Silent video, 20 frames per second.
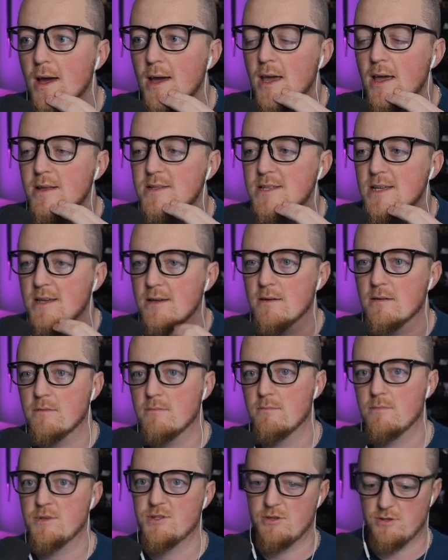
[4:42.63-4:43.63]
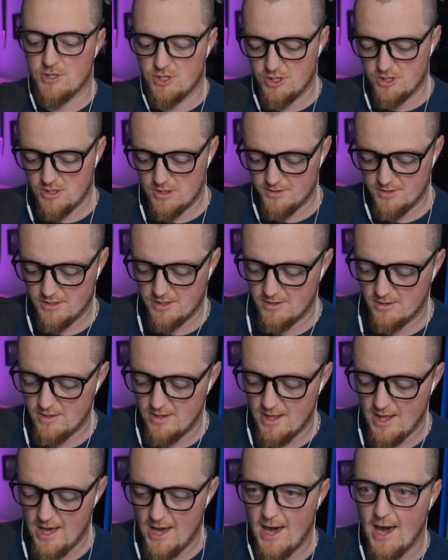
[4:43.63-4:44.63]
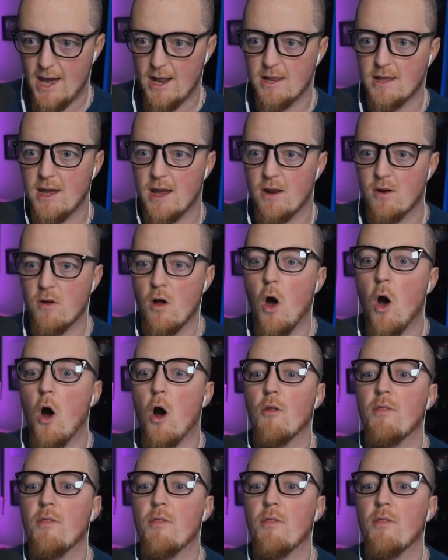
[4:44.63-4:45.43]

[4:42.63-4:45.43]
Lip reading: It's actually called a gladiator.